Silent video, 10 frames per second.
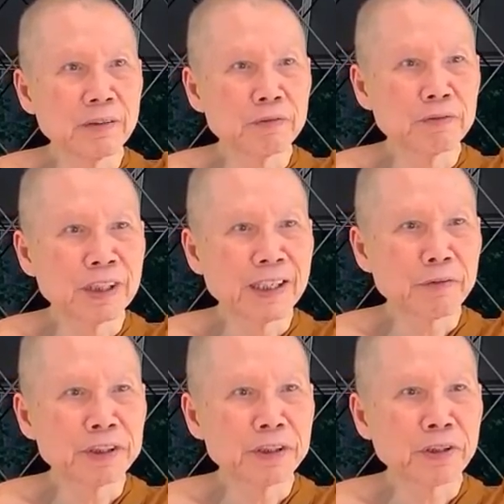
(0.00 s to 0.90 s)
Like
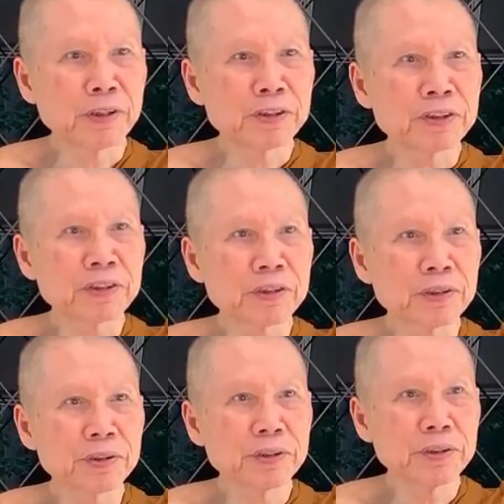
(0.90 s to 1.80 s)
when you go to
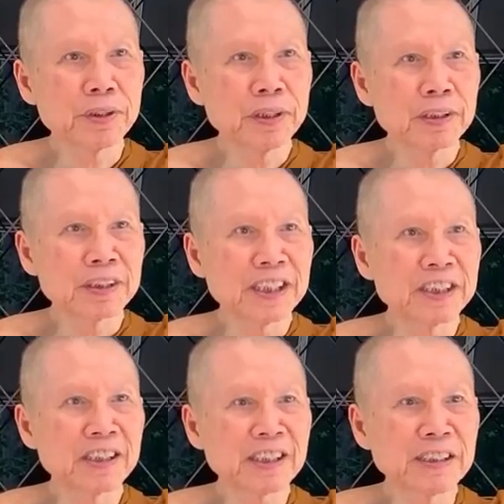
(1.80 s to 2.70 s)
school,
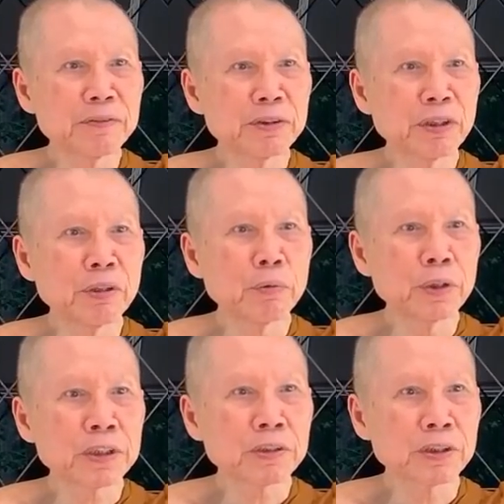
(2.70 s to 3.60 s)
teacher give you
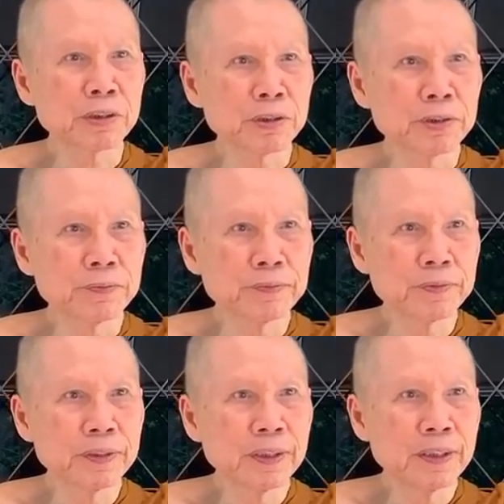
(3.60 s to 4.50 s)
homework to do,
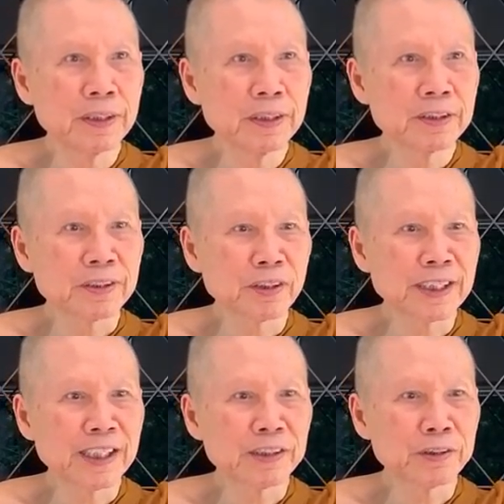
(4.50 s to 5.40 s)
so
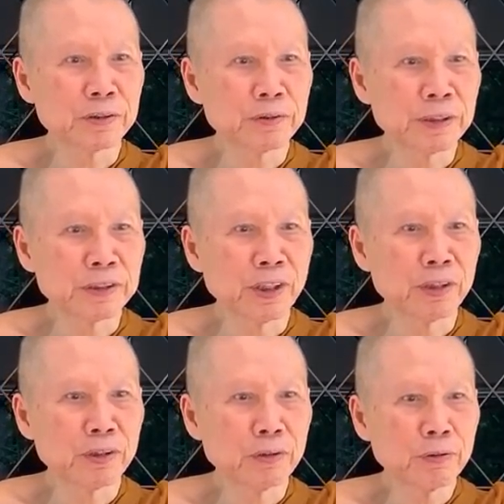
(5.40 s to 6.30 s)
that you will
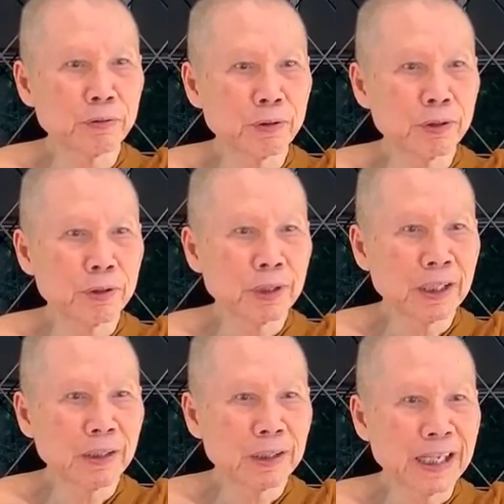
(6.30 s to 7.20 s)
know
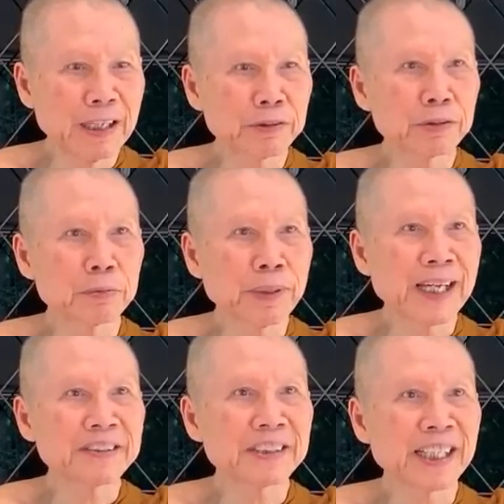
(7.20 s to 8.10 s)
how to
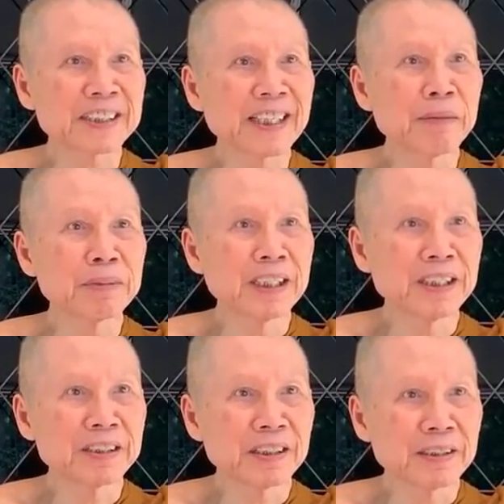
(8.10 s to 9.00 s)
pass the
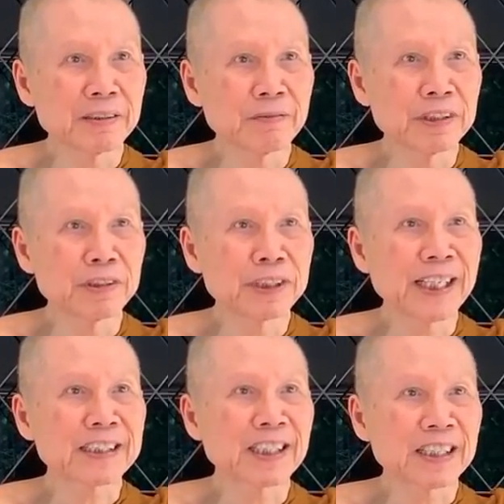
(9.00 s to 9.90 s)
examination when you
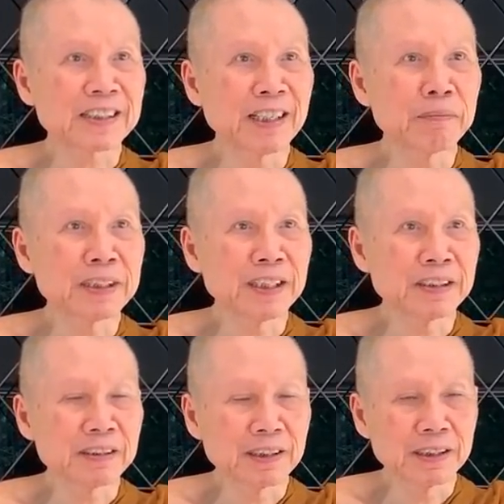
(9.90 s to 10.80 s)
take the
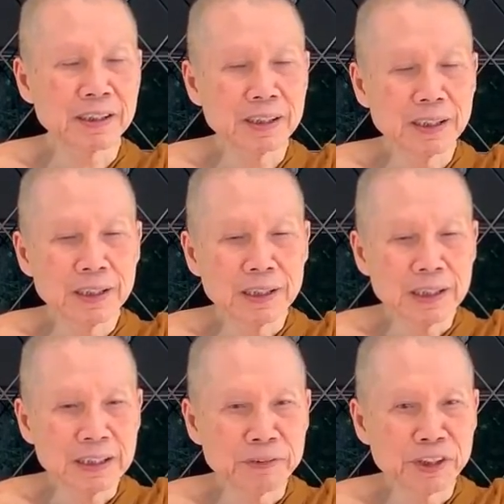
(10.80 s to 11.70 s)
examination.
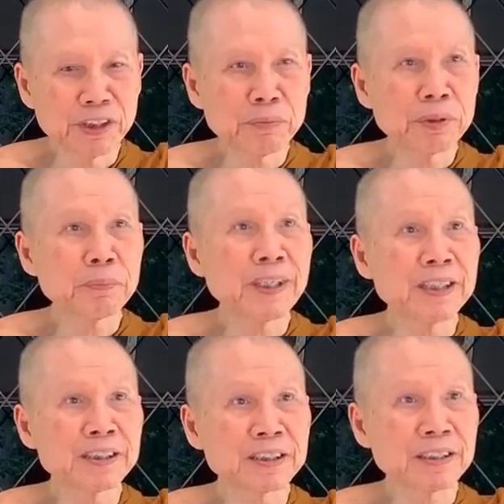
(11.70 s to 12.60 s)
If you don't prepare
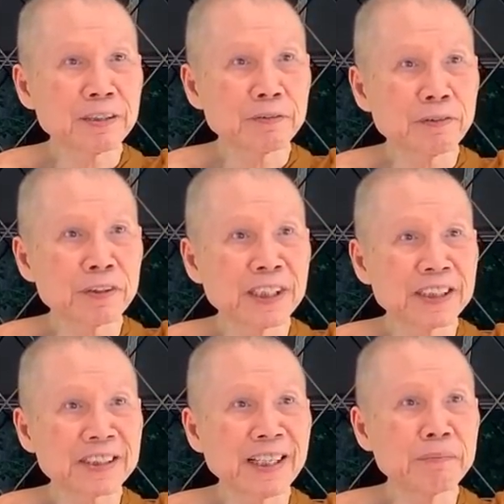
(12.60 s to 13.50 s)
yourself for the
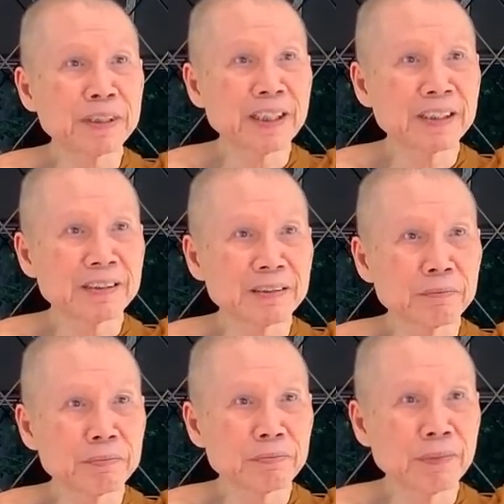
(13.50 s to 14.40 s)
examination
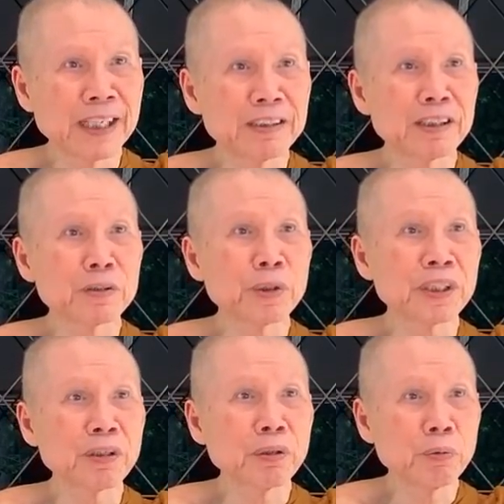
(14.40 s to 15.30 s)
by not doing
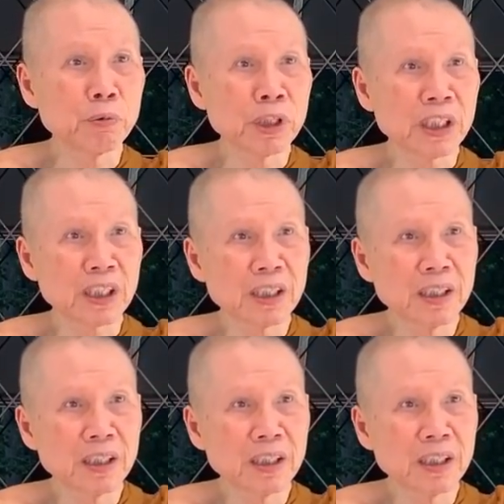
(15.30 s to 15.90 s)
the homework,